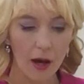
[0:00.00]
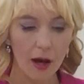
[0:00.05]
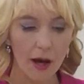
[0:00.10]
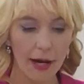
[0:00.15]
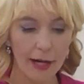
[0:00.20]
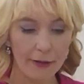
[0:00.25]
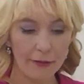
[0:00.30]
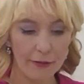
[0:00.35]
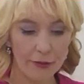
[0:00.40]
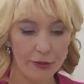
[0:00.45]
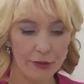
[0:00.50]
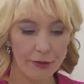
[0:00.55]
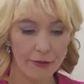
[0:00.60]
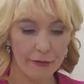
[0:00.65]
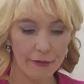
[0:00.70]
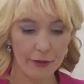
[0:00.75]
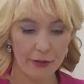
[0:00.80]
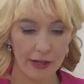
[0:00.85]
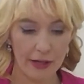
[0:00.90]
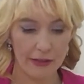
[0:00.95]
I also
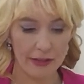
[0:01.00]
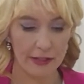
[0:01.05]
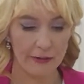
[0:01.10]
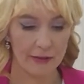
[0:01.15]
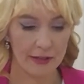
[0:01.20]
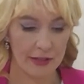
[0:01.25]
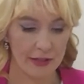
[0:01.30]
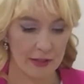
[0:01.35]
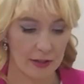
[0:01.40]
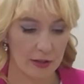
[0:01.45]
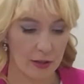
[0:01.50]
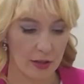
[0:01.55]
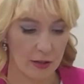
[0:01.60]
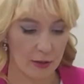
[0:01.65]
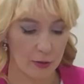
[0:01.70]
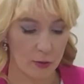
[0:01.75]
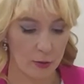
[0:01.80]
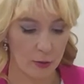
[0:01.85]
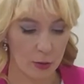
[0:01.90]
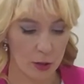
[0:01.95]
feel like there is
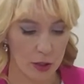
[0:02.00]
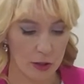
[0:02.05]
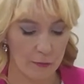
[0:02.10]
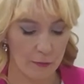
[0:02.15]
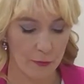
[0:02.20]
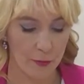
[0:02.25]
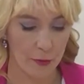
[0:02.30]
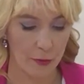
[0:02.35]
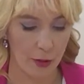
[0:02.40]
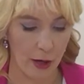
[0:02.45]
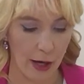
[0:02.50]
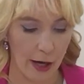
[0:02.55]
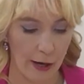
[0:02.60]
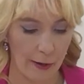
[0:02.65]
a cause for